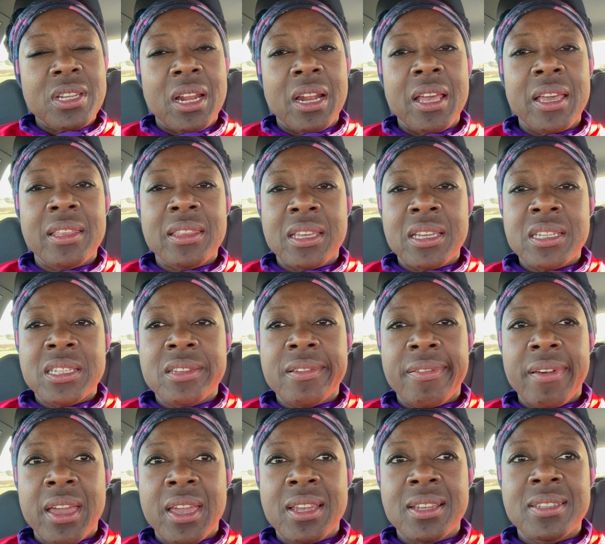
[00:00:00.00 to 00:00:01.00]
I like the
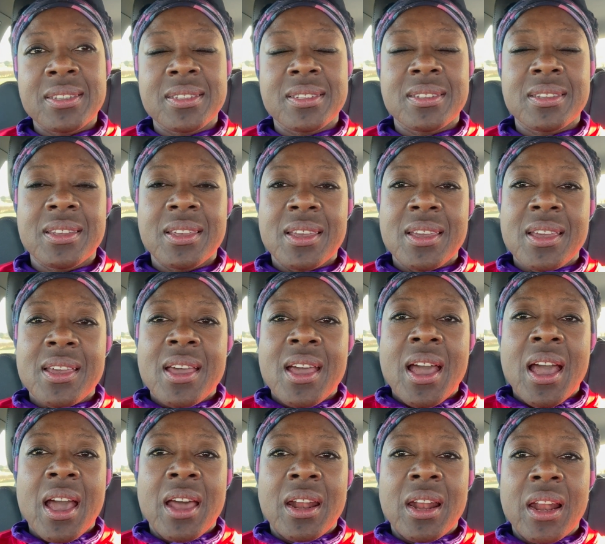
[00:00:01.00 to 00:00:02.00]
interface
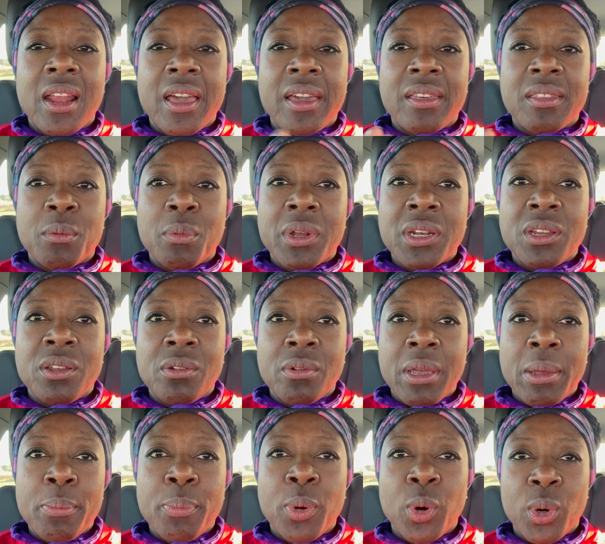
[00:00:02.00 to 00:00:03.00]
and I like when you
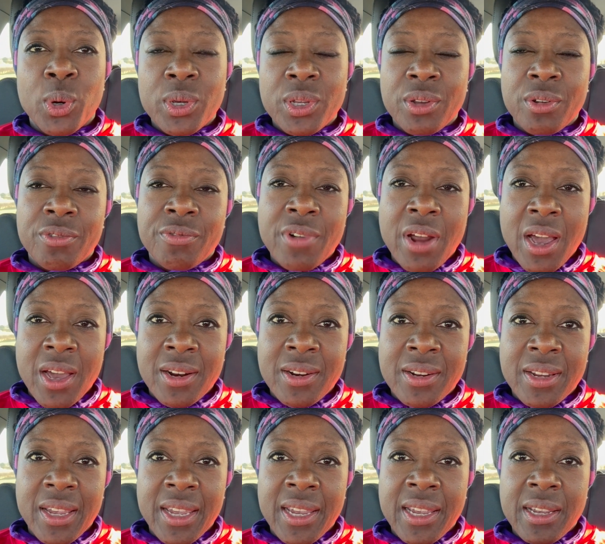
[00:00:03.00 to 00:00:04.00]
import your run,
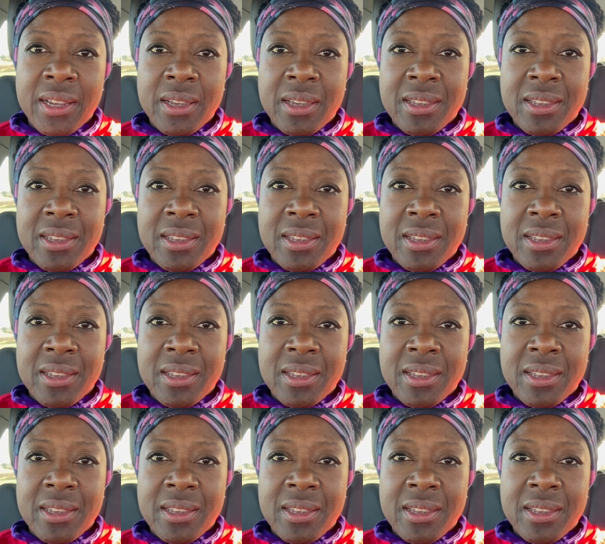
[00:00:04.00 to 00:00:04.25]
it